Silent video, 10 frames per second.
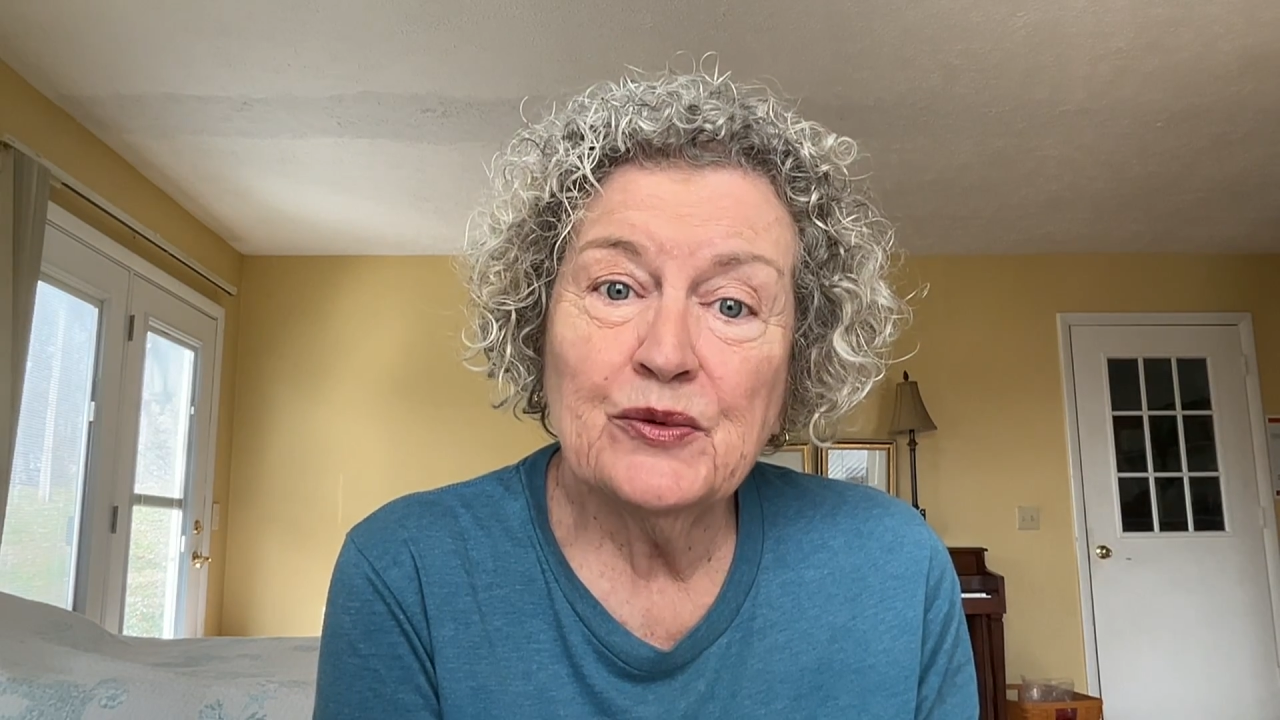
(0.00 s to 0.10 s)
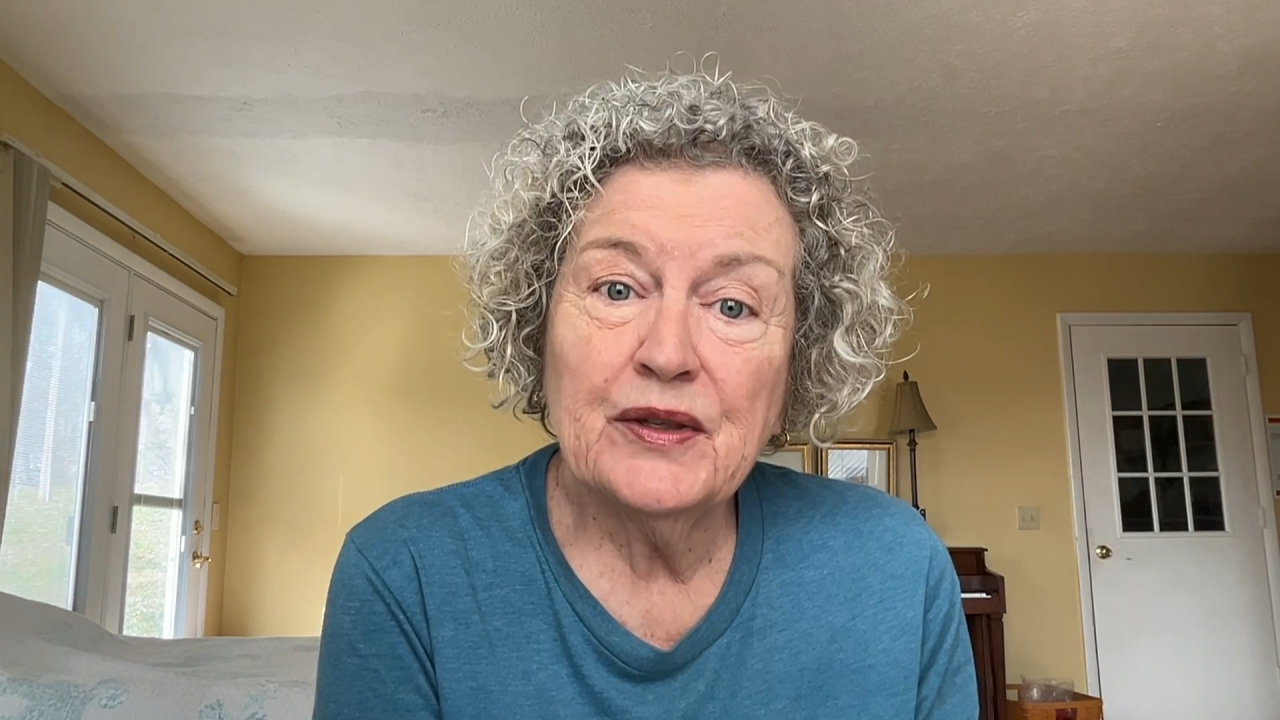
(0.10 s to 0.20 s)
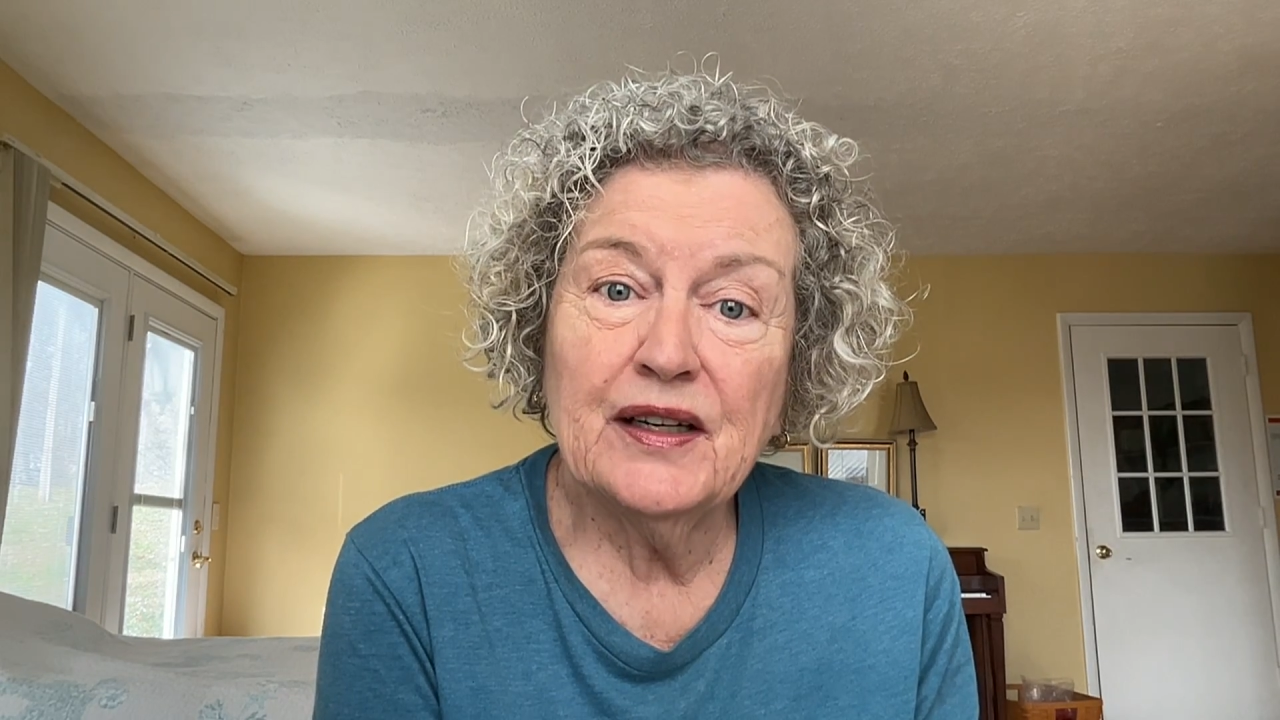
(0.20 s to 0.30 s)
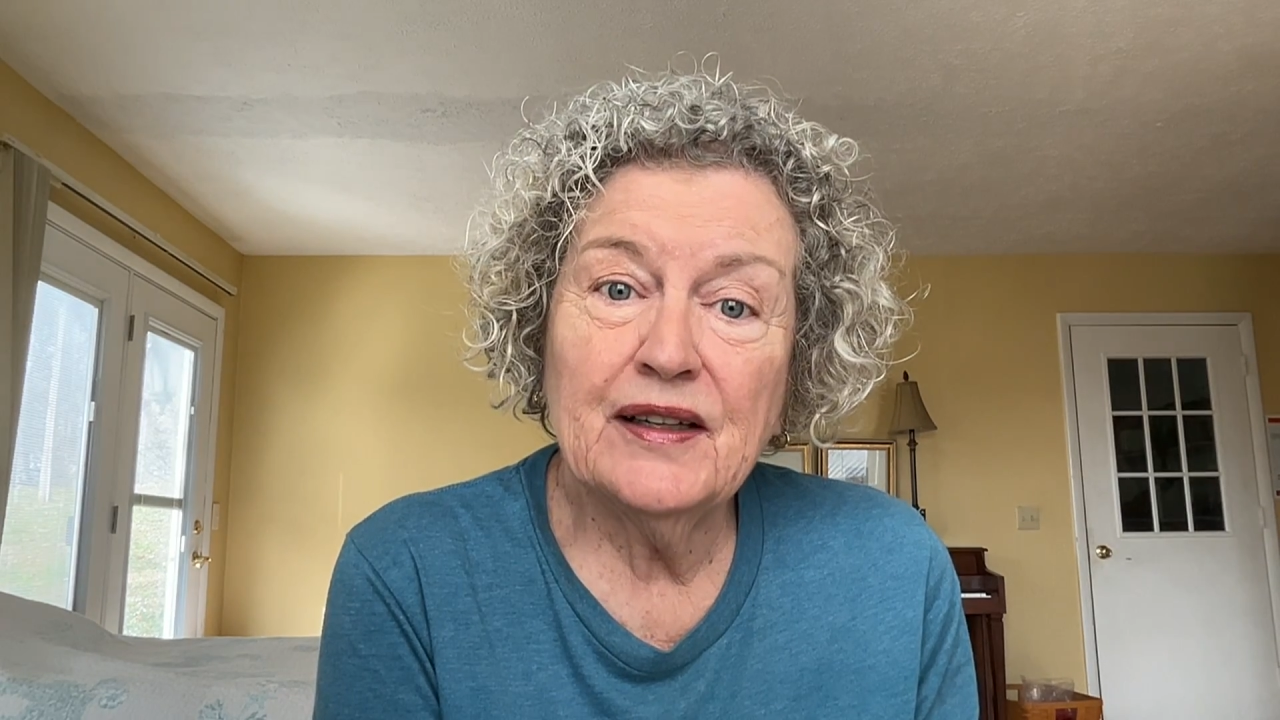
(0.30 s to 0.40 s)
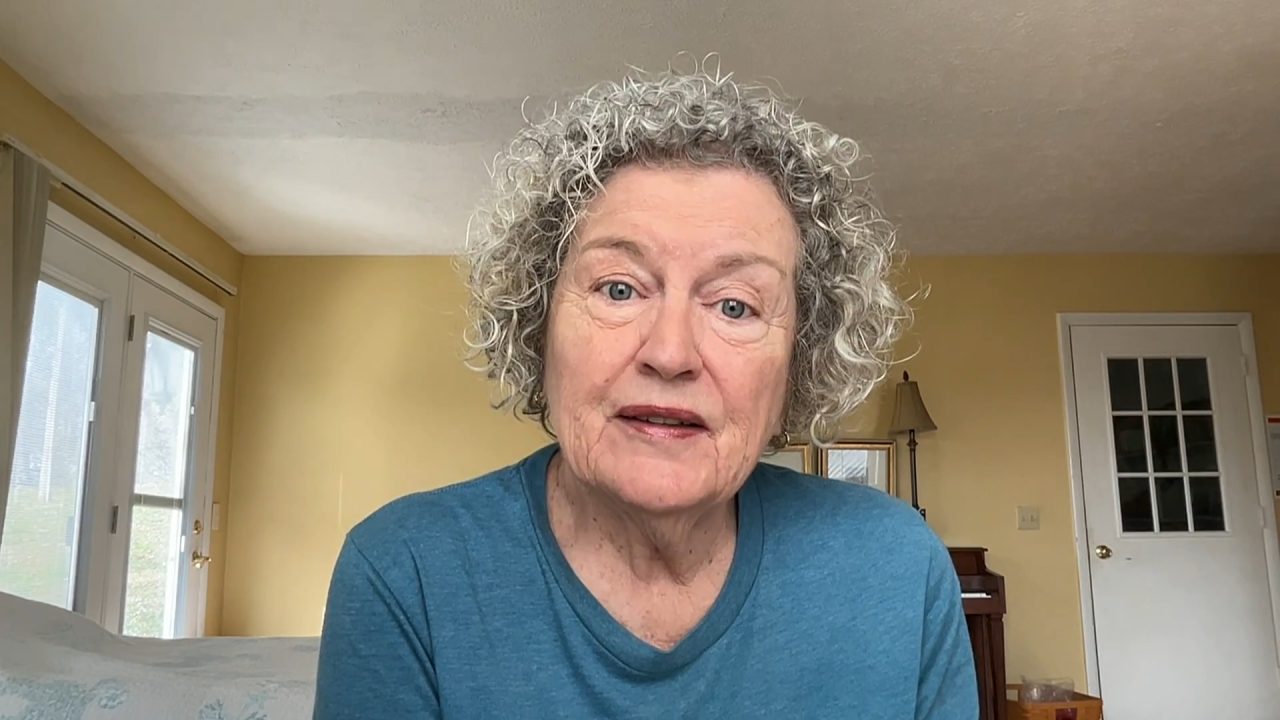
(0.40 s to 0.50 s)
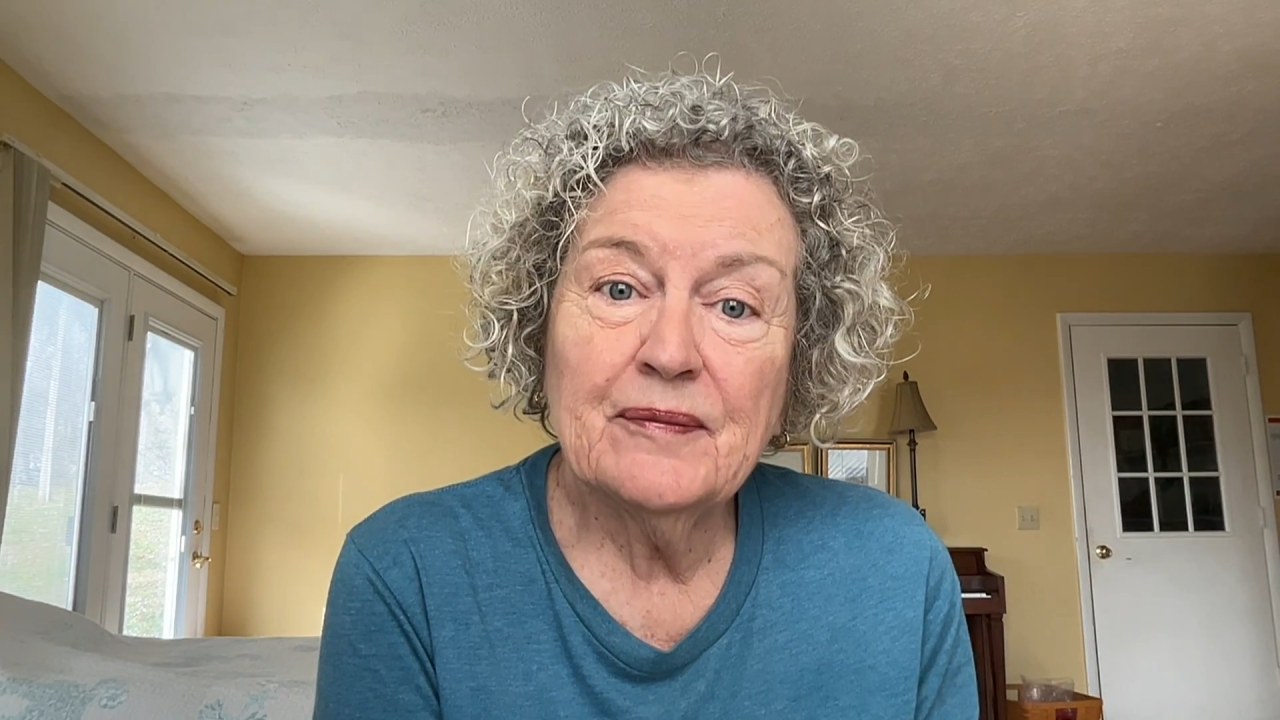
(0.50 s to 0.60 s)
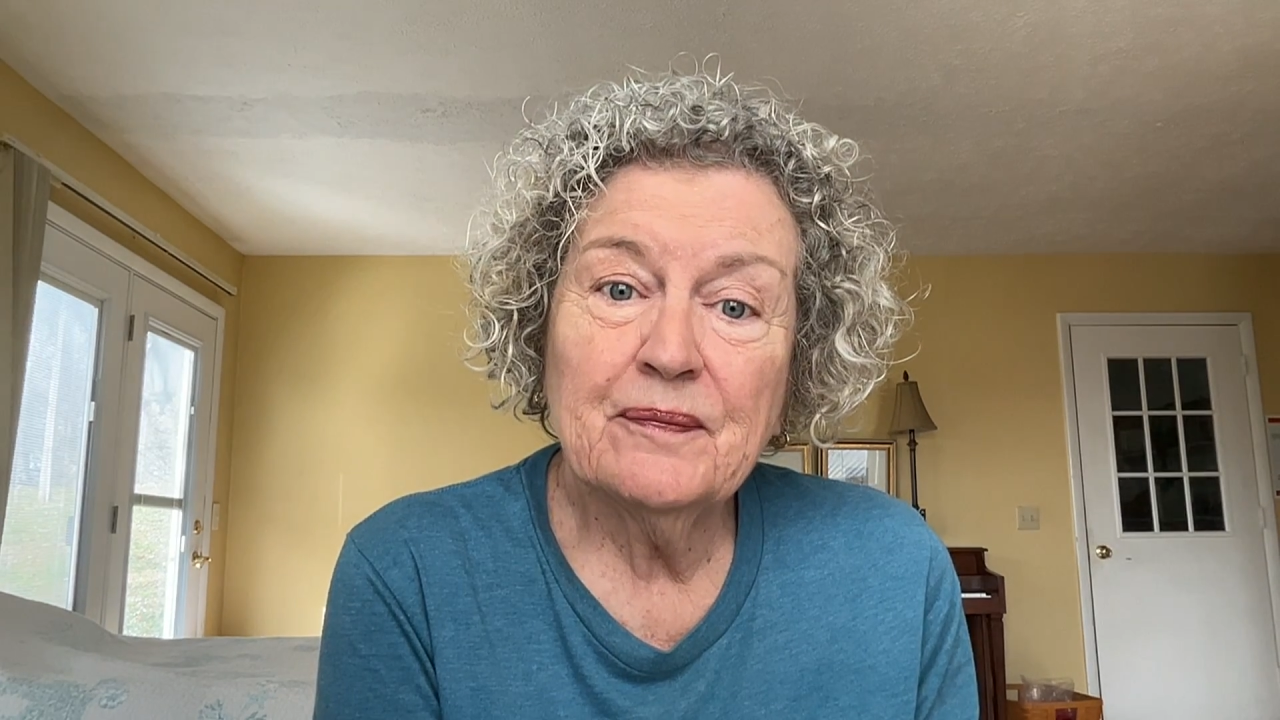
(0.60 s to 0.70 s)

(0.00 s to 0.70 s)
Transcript: wouldn't it?